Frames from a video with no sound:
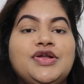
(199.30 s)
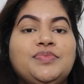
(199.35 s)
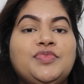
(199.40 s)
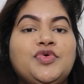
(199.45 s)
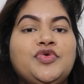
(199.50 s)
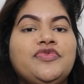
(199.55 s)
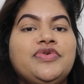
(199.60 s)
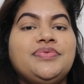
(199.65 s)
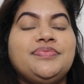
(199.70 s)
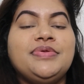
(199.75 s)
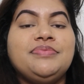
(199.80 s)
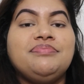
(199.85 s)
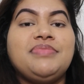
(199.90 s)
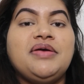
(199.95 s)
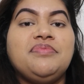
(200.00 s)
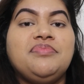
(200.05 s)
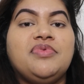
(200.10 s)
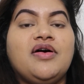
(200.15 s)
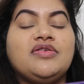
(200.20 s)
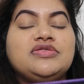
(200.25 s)
move in with
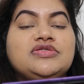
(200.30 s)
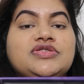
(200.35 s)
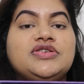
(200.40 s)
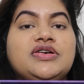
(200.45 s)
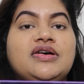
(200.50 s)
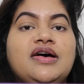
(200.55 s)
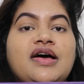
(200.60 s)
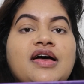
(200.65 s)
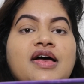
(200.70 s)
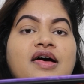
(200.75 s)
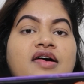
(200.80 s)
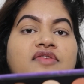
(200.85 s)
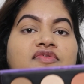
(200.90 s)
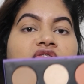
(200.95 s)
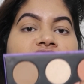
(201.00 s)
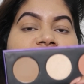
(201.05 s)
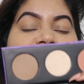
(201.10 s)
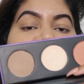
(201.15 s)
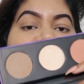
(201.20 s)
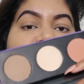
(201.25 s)
my bronzer.
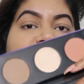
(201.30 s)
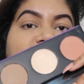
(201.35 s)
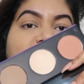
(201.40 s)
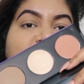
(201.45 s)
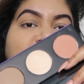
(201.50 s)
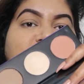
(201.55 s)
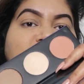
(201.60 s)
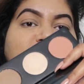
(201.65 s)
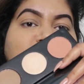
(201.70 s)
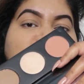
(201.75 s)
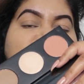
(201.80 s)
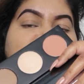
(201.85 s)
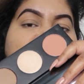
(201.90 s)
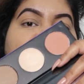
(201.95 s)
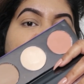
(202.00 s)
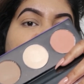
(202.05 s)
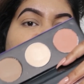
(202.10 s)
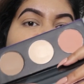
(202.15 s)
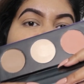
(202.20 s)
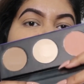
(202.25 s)
For that, I'm
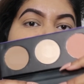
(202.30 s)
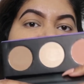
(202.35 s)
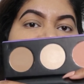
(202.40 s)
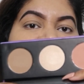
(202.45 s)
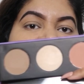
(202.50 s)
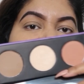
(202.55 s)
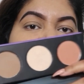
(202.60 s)
using the Sugar